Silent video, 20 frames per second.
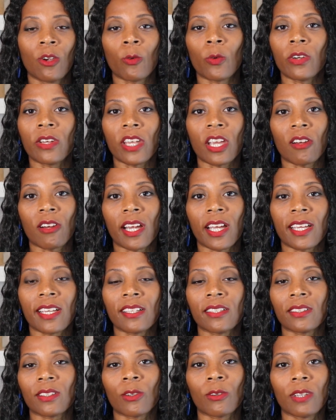Rhaenyra
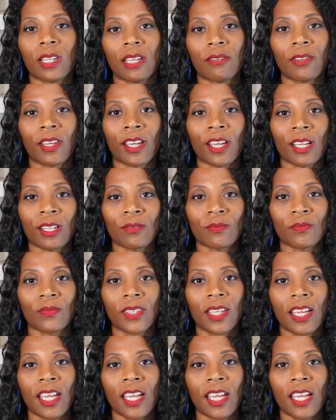is grieving,